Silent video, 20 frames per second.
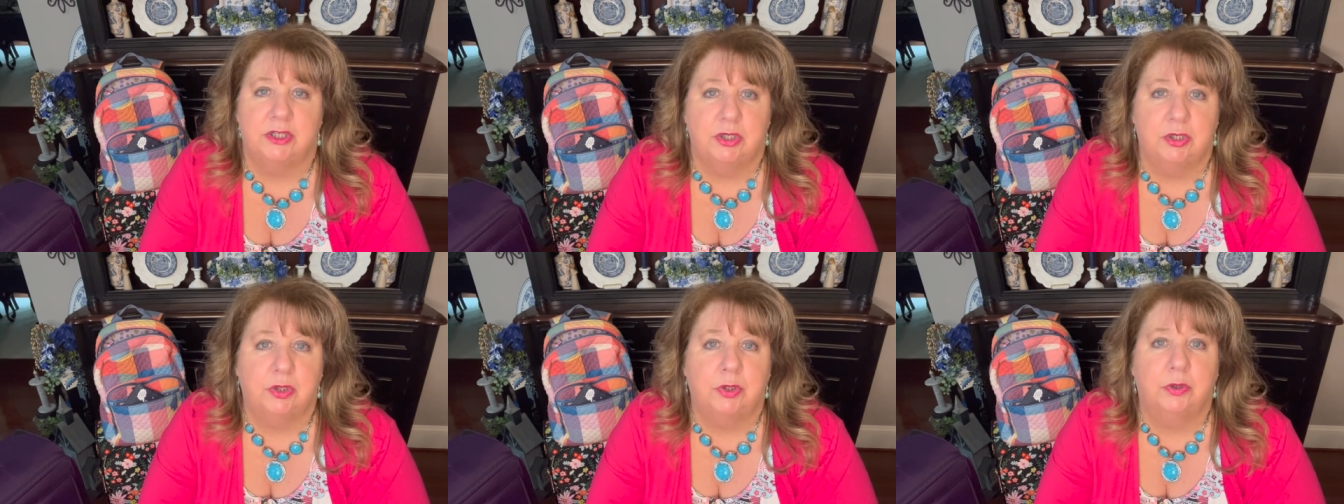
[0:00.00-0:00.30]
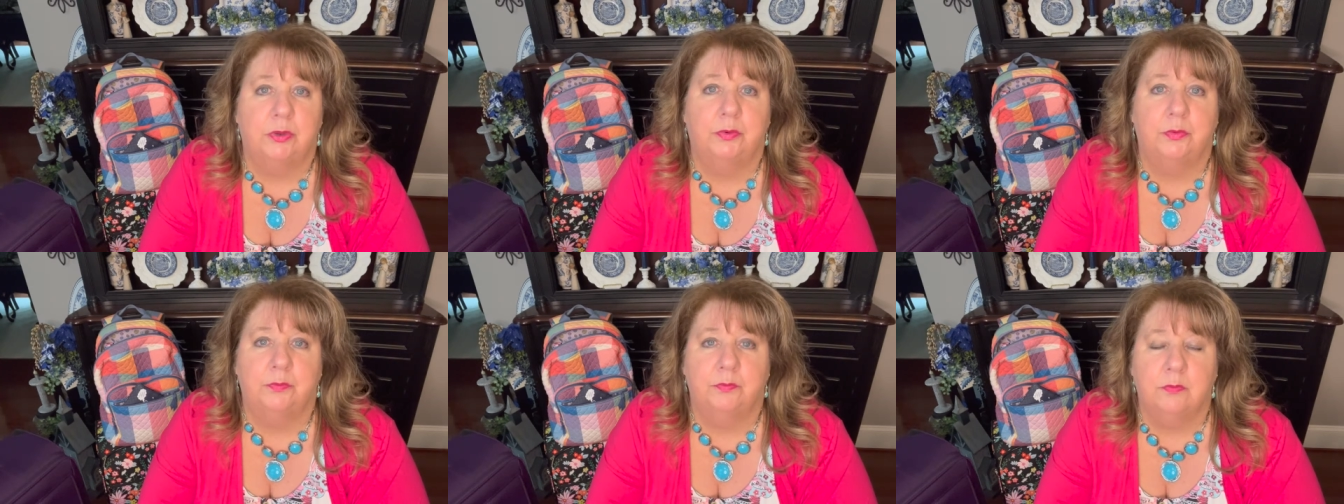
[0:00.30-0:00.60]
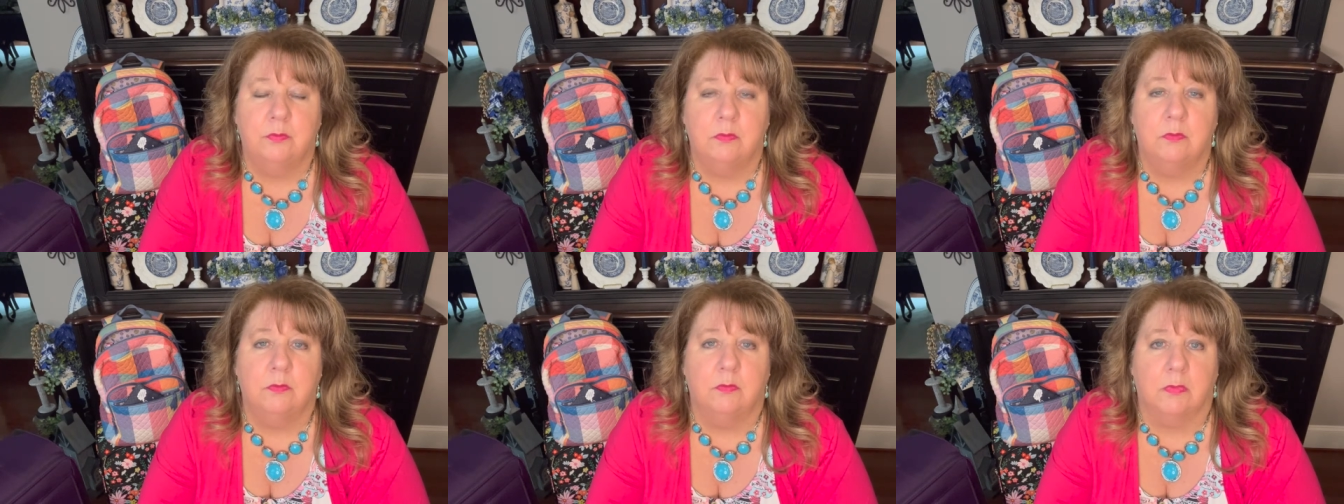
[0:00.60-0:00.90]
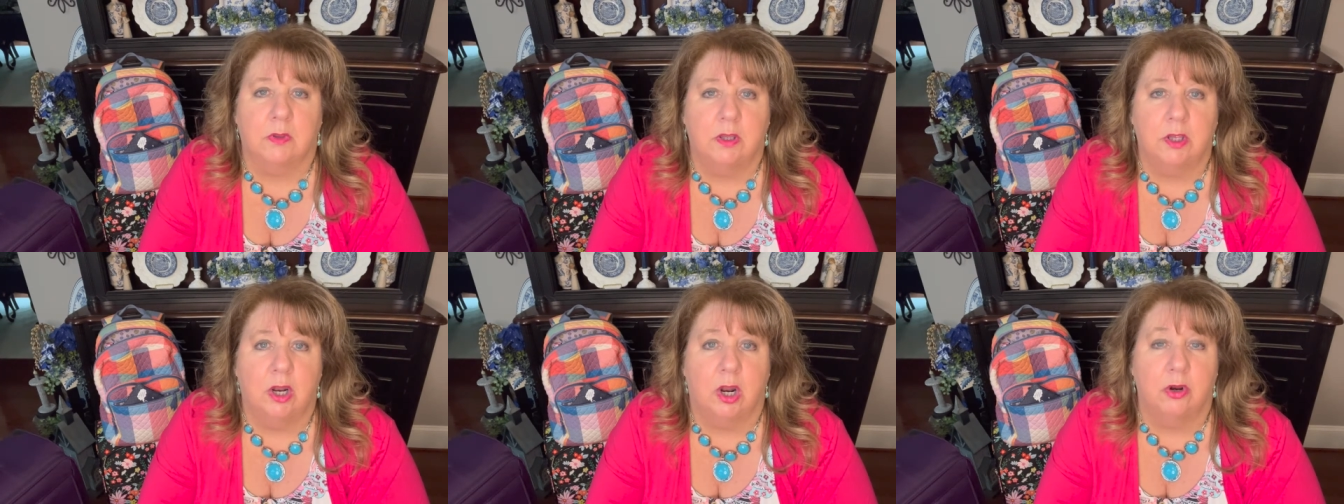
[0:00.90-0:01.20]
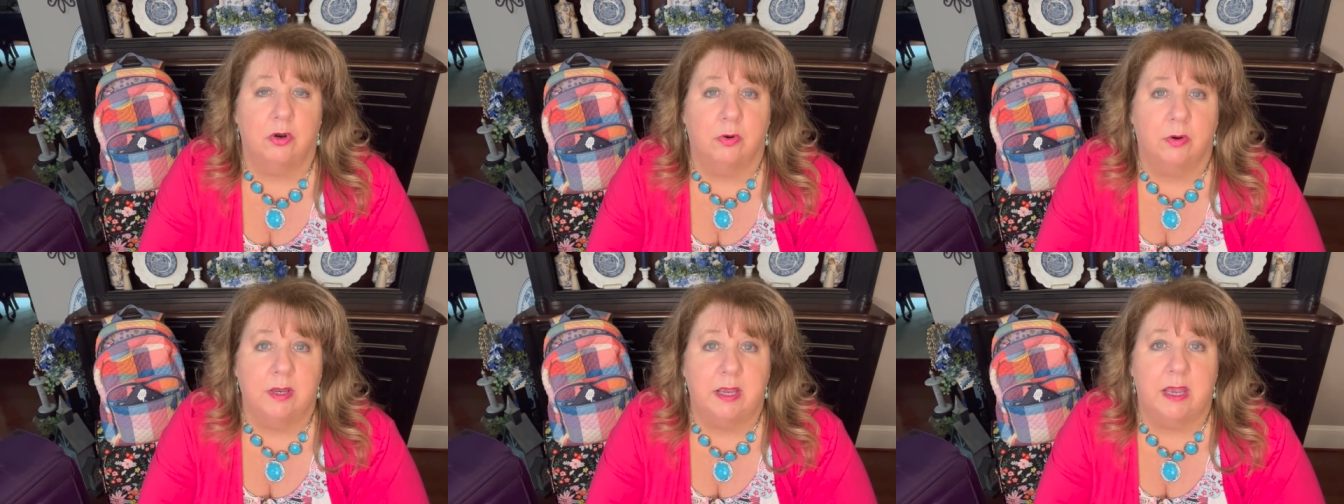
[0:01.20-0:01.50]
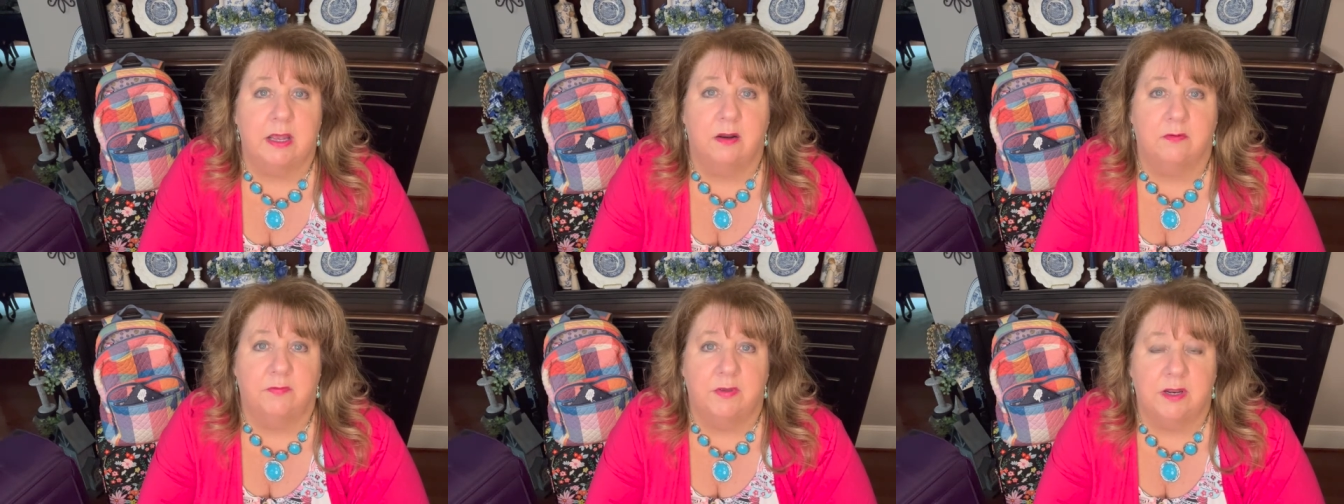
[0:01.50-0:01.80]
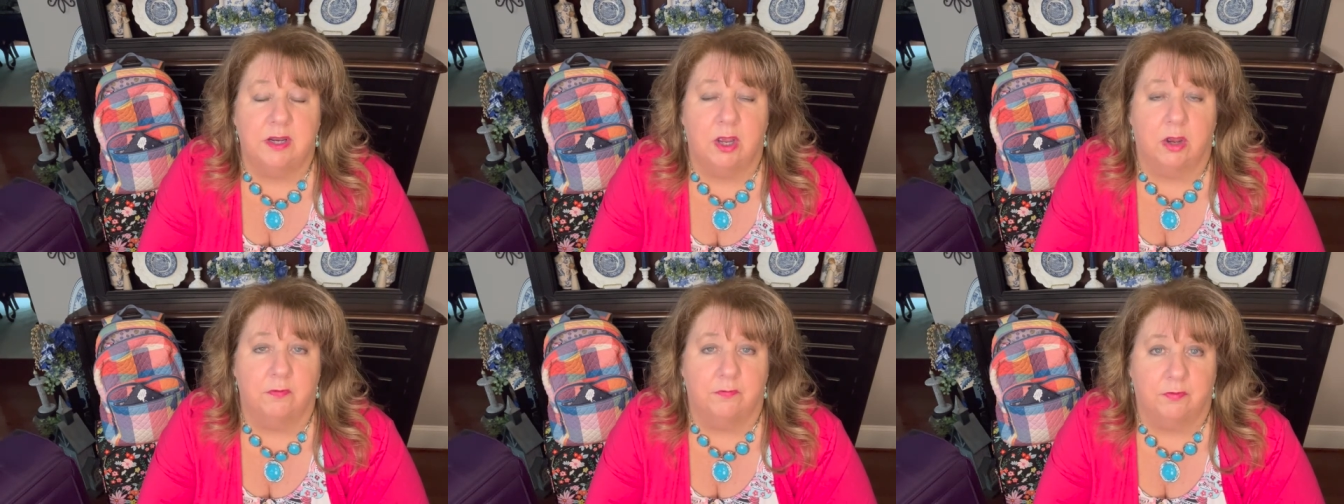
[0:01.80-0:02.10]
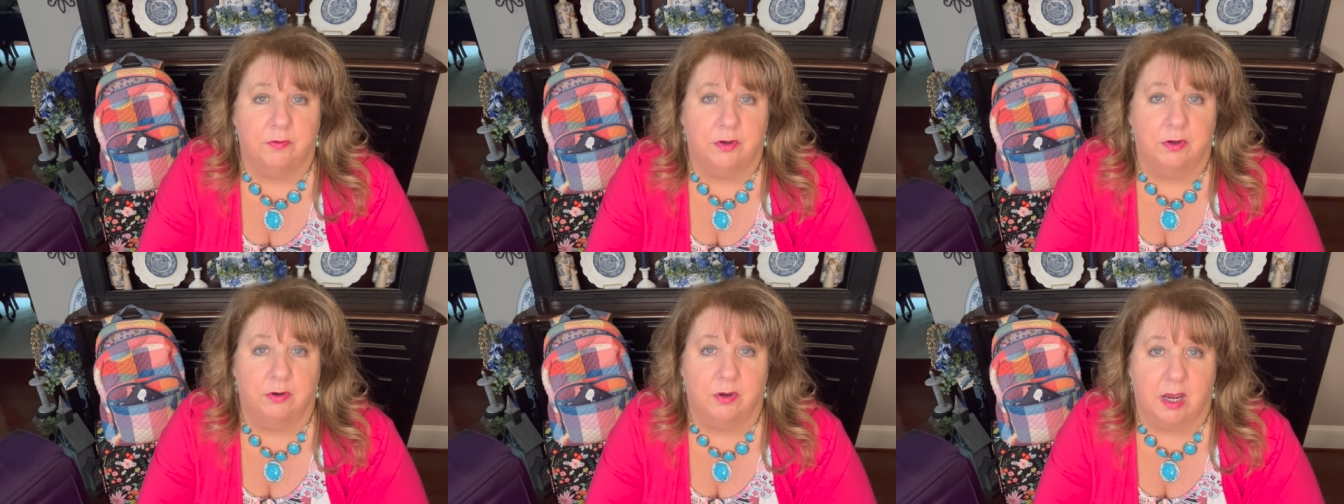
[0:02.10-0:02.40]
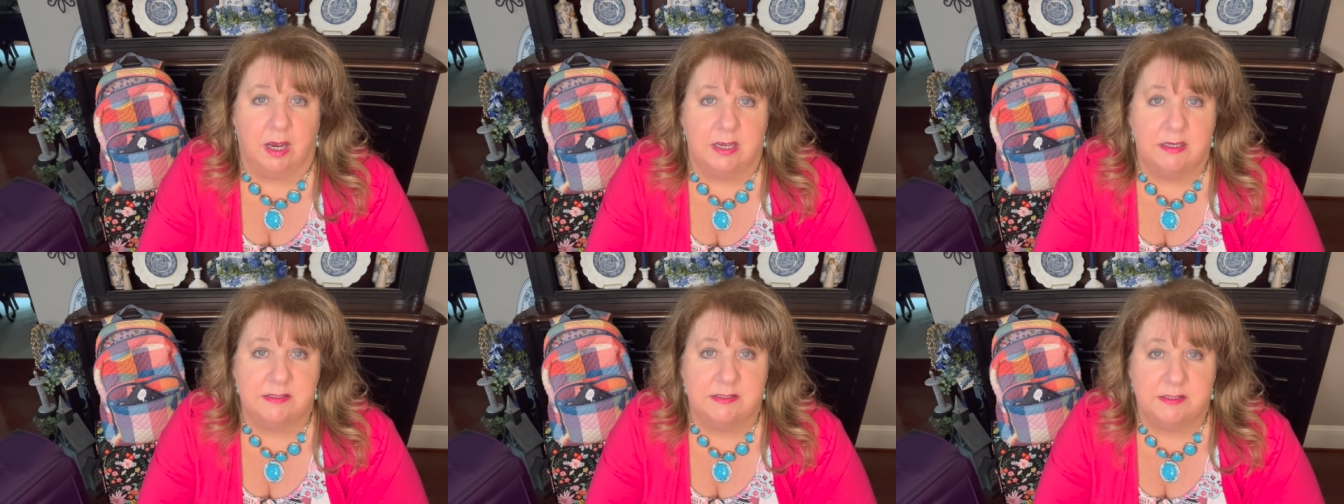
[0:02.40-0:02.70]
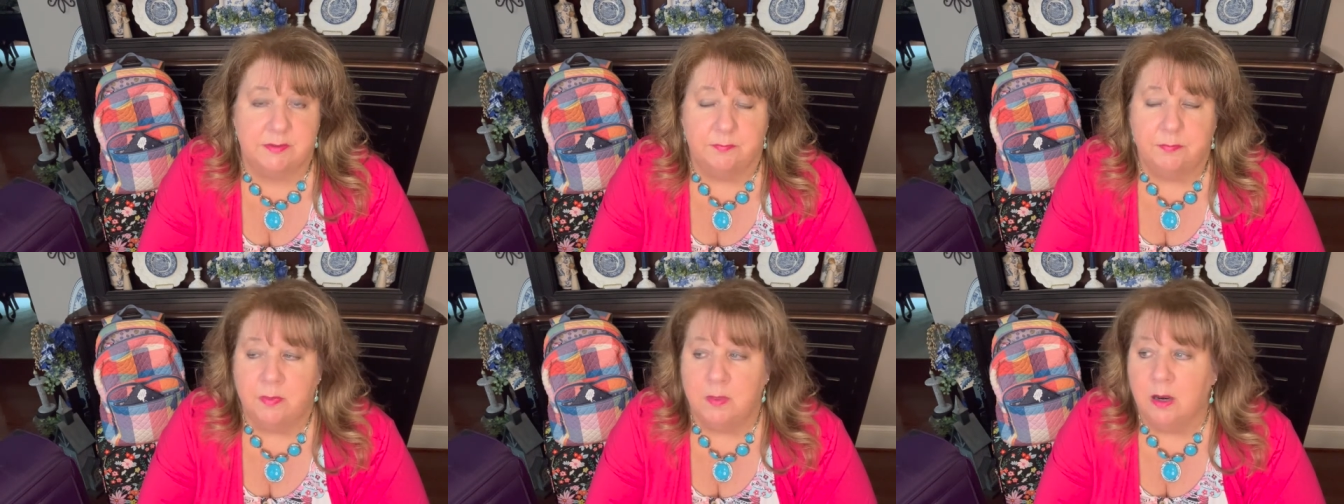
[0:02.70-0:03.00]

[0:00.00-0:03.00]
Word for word: to, you know, create a video for you guys.